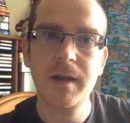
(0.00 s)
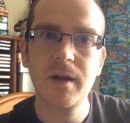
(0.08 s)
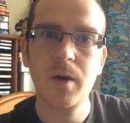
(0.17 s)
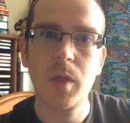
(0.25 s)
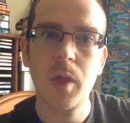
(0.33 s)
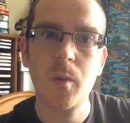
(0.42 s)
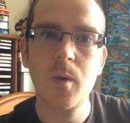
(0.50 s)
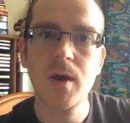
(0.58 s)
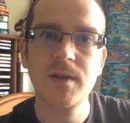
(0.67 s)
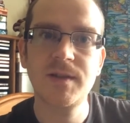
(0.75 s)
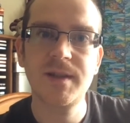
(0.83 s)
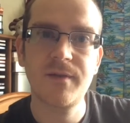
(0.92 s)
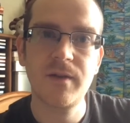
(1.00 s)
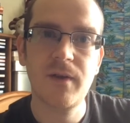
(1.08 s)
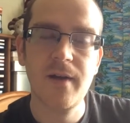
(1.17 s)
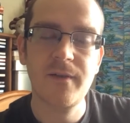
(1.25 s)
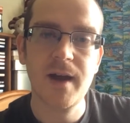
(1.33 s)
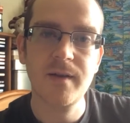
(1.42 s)
You know, they were working
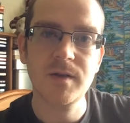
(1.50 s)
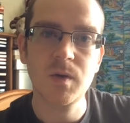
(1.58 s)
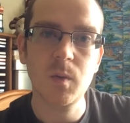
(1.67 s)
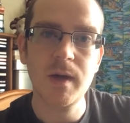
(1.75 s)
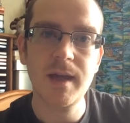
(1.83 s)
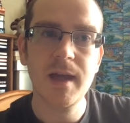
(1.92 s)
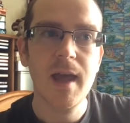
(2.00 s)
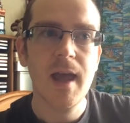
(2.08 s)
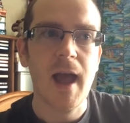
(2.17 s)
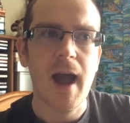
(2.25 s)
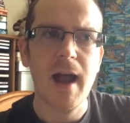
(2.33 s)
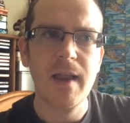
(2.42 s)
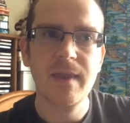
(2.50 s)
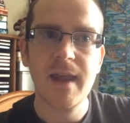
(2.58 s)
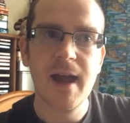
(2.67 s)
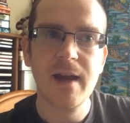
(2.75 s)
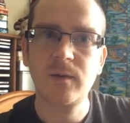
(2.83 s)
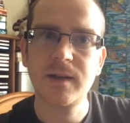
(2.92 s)
75 hours a week, and
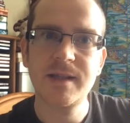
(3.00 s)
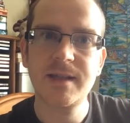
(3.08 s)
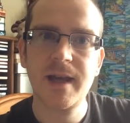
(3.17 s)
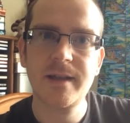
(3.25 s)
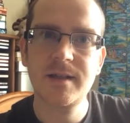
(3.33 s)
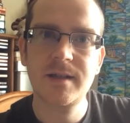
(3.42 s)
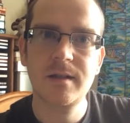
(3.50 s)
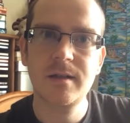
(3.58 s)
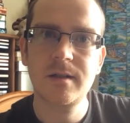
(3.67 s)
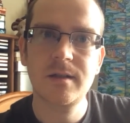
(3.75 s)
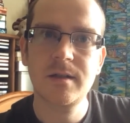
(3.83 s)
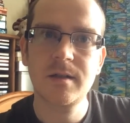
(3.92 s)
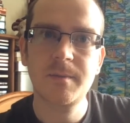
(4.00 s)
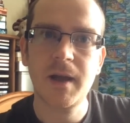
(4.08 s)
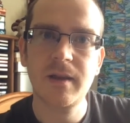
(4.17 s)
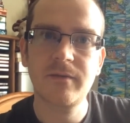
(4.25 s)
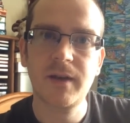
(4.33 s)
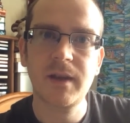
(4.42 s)
they had all these debts
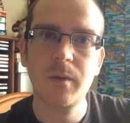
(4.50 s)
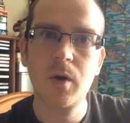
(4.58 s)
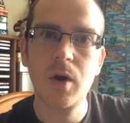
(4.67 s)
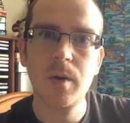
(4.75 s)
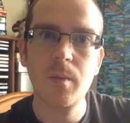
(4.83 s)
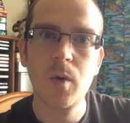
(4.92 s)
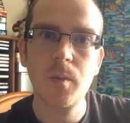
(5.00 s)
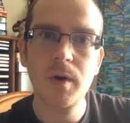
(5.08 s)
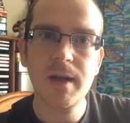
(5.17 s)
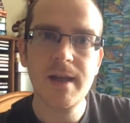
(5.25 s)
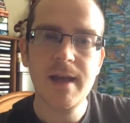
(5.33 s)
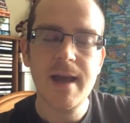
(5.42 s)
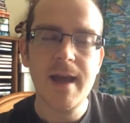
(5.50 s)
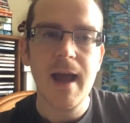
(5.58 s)
despite the fact they were earning more money.